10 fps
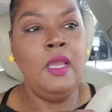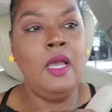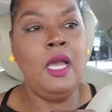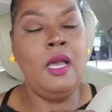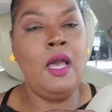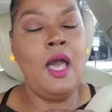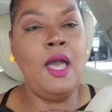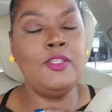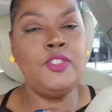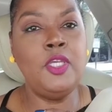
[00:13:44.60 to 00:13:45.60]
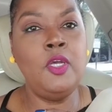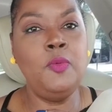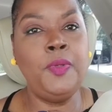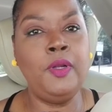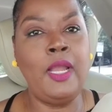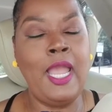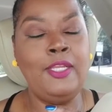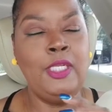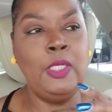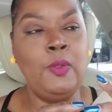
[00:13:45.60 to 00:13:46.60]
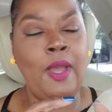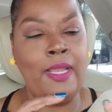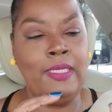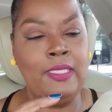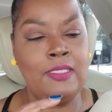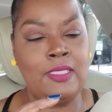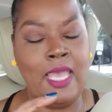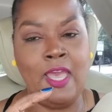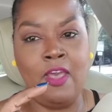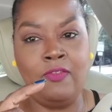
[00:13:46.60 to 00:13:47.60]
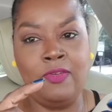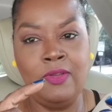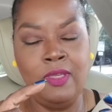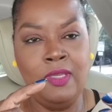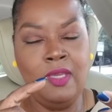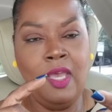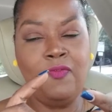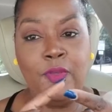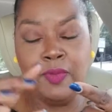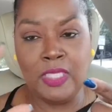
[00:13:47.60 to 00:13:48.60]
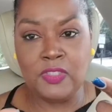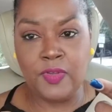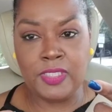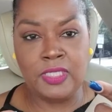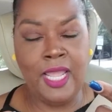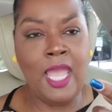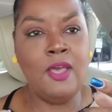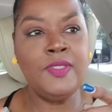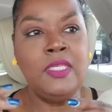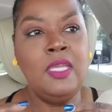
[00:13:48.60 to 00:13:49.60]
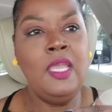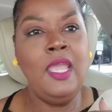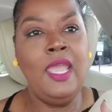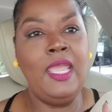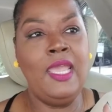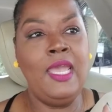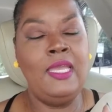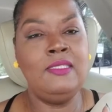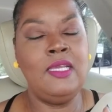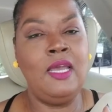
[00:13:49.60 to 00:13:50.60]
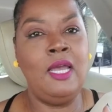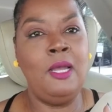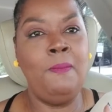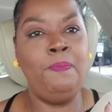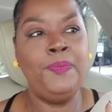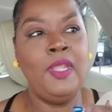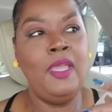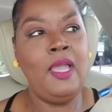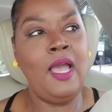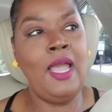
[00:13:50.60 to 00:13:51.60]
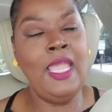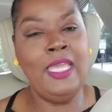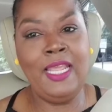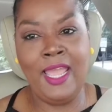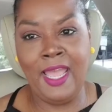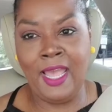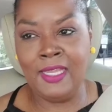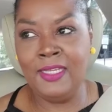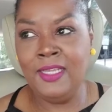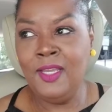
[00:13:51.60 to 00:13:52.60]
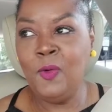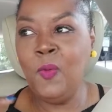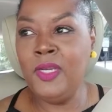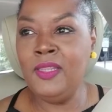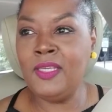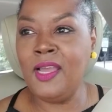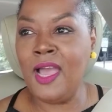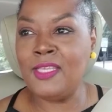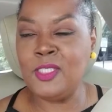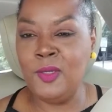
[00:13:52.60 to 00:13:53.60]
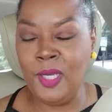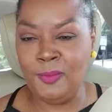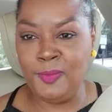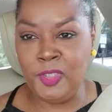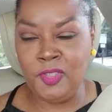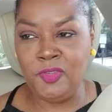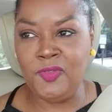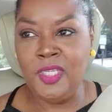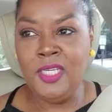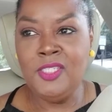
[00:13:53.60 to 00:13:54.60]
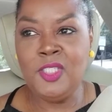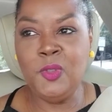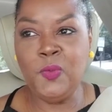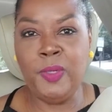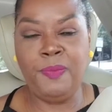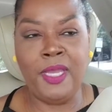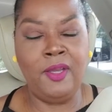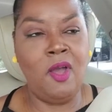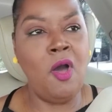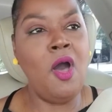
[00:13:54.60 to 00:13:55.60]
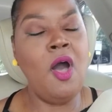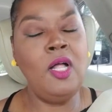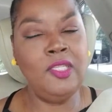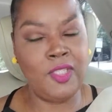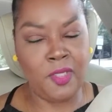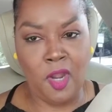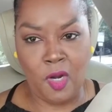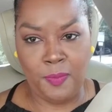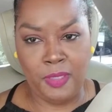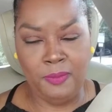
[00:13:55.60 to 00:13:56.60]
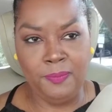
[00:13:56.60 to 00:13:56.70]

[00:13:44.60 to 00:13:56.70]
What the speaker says: October, I knew I needed to have a few things fixed in the house. And I had one of the guys who helped move to rip out all of the carpet